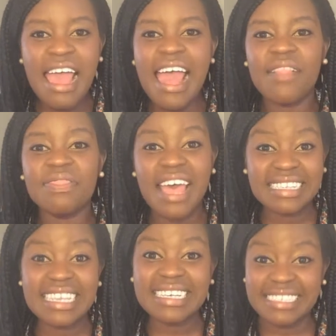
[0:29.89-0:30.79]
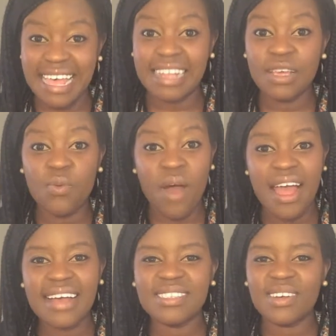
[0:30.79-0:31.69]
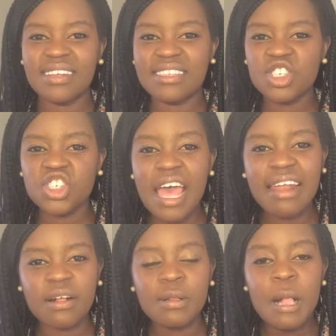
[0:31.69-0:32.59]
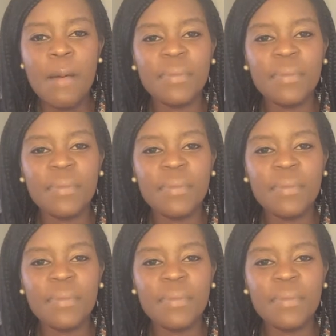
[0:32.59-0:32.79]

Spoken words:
and that's exactly why I started this channel,